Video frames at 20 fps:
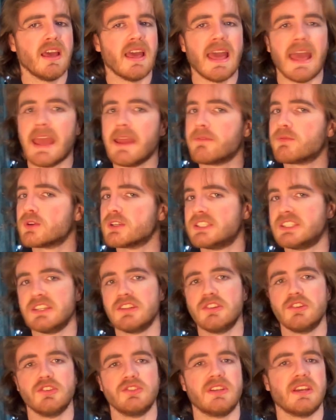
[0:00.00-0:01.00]
every
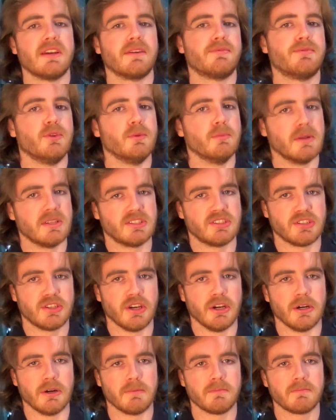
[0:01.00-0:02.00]
single day a few months
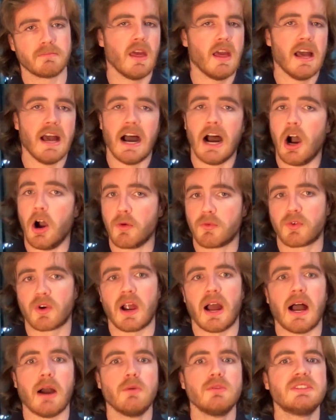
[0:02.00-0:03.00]
ago. However, I was